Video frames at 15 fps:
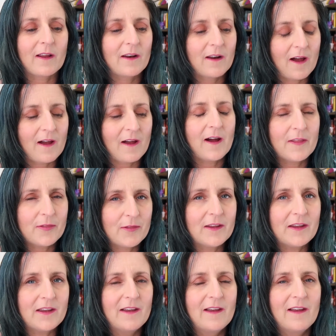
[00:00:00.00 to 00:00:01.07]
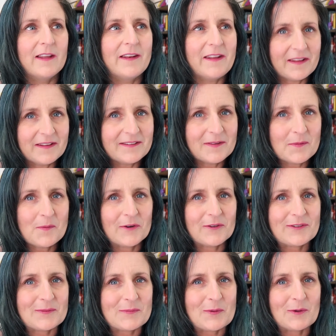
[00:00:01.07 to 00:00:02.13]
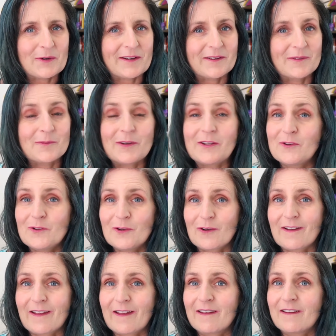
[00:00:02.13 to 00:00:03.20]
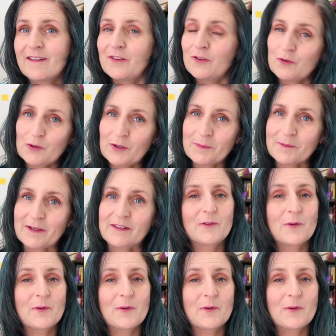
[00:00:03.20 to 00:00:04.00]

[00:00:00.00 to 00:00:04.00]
and I think it is the most important when you look at enjoyment.